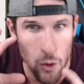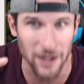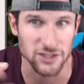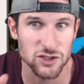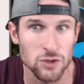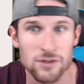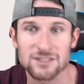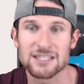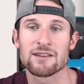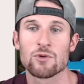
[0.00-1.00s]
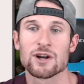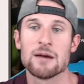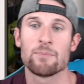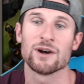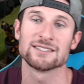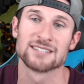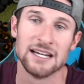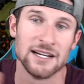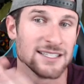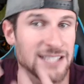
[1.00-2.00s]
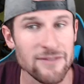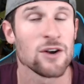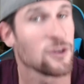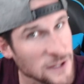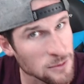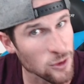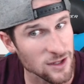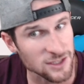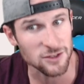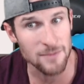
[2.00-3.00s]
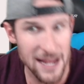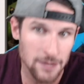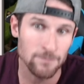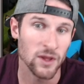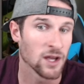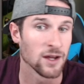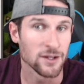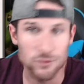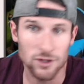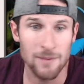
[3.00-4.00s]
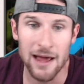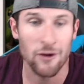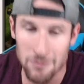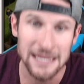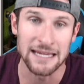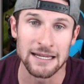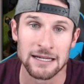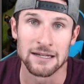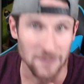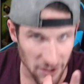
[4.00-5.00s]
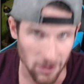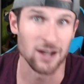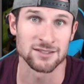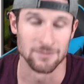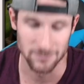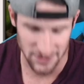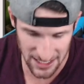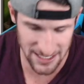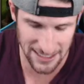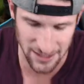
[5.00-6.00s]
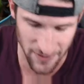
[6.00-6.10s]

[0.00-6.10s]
much. 270 more hit points, 750 more elixir to make them. Doesn't really matter to me. They're awesome. 10 days on